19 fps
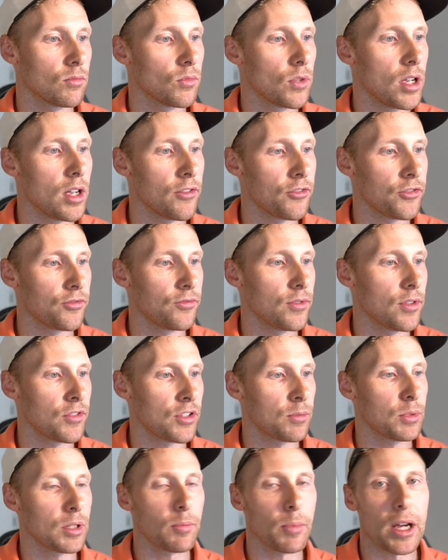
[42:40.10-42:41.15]
if
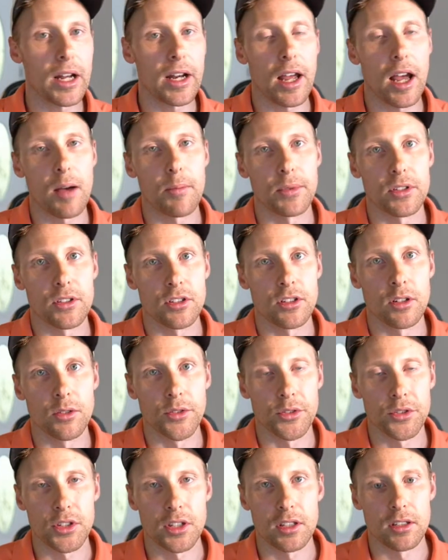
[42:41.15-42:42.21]
something bad happens,
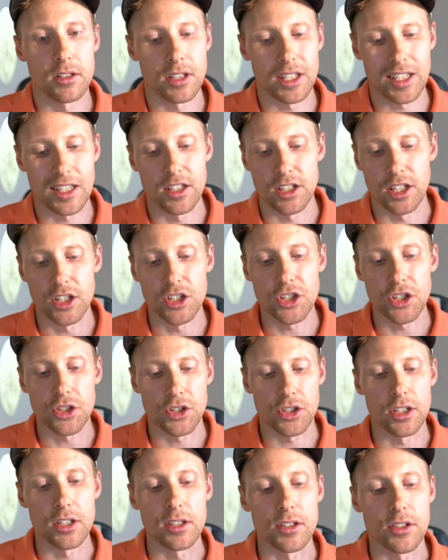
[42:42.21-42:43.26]
those are the
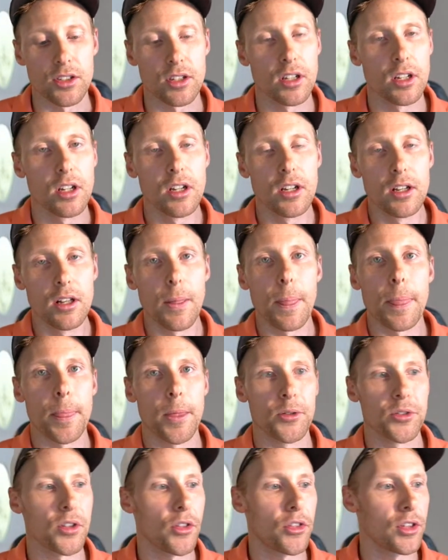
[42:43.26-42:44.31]
contingencies.
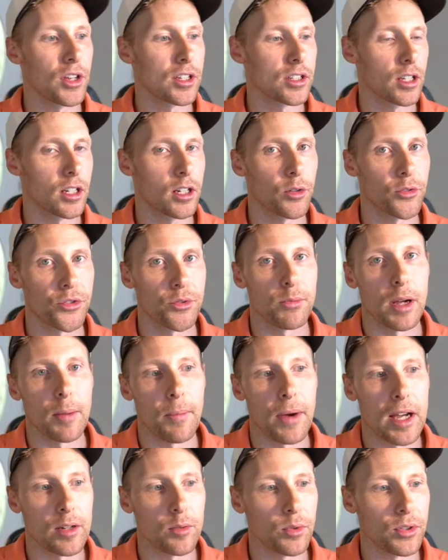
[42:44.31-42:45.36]
Those are the things that go through my
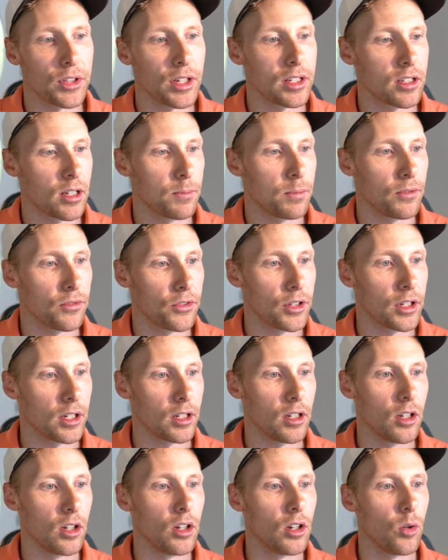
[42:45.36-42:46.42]
mind with that type of thing.
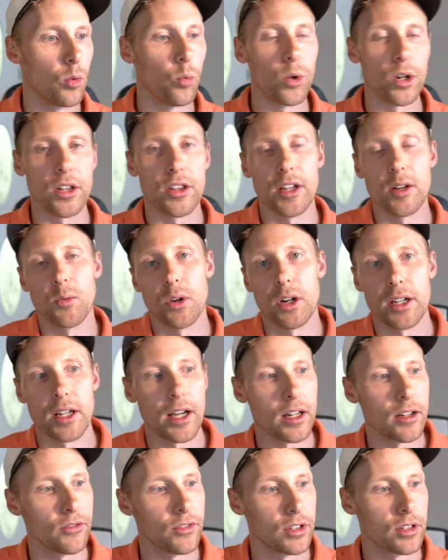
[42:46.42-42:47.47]
What do they want
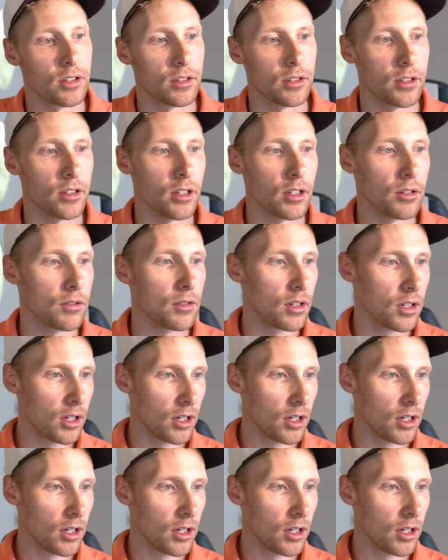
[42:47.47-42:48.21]
out of it? I